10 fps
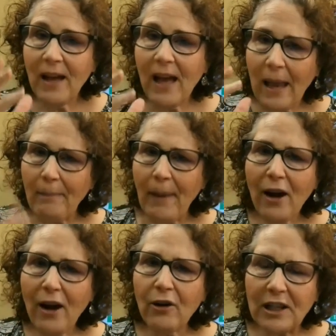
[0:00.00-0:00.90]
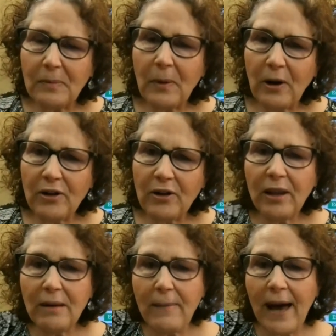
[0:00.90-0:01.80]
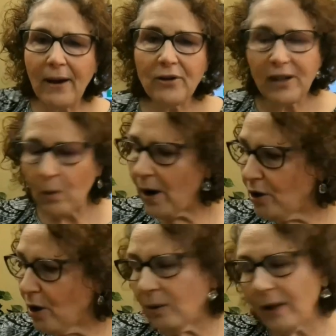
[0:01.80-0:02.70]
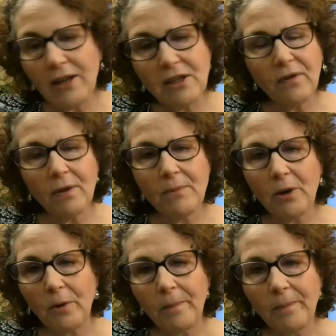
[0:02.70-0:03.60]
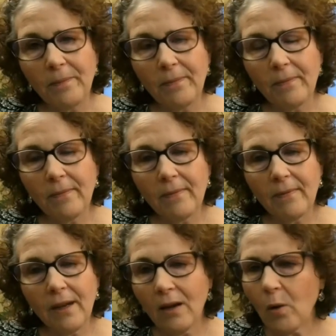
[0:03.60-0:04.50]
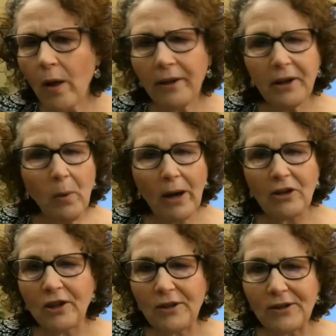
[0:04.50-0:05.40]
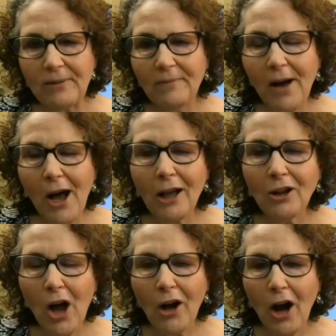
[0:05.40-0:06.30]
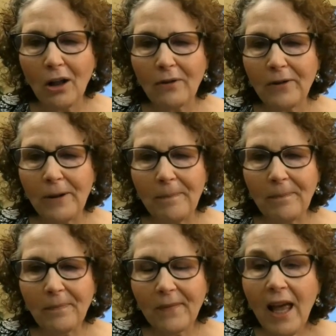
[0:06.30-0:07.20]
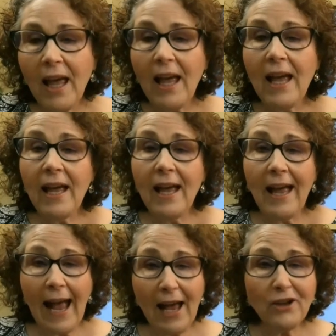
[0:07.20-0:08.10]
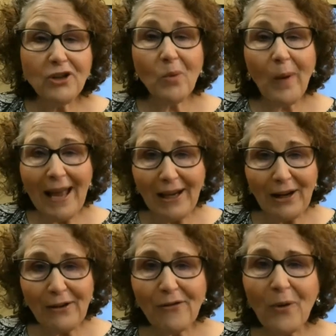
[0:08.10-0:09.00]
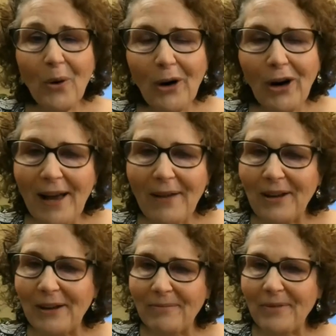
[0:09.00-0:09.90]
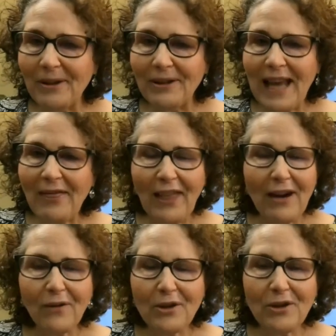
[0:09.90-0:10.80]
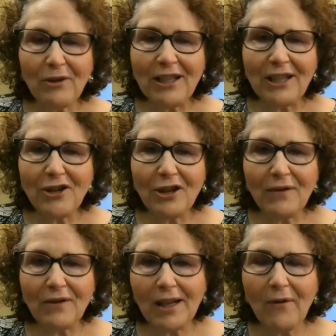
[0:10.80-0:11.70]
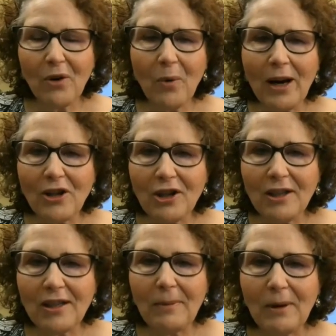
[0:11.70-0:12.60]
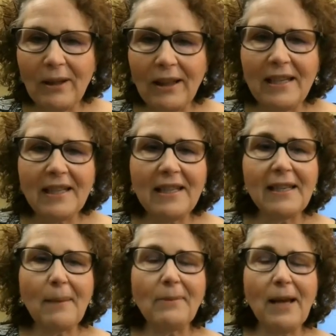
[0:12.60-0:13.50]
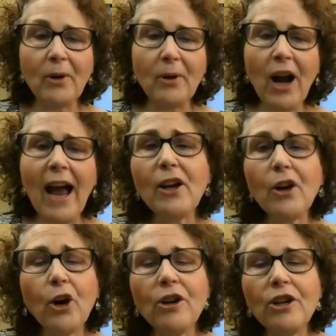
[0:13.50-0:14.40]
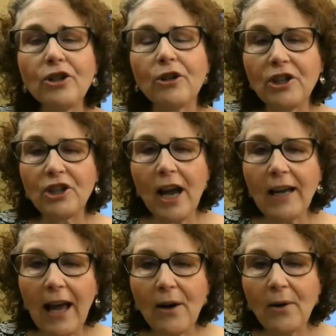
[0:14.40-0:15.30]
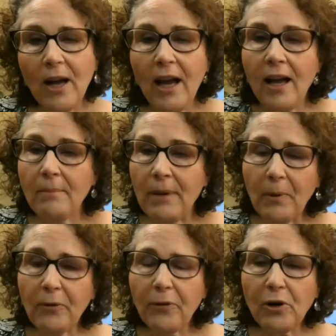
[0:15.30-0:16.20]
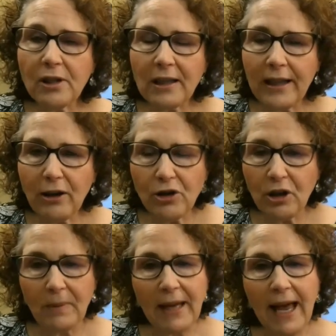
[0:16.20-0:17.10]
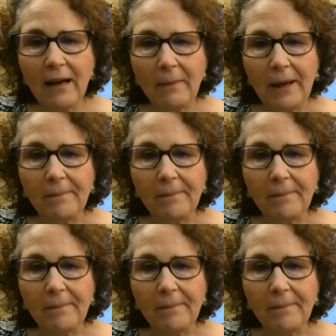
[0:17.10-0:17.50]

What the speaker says: A buyer experience really matters. They want no less from you. Quality questions. Unlock all of it. As you're waiting for the 10th anniversary edition of Discover Questions to be released in September, I encourage you to check out People First Leadership Academy.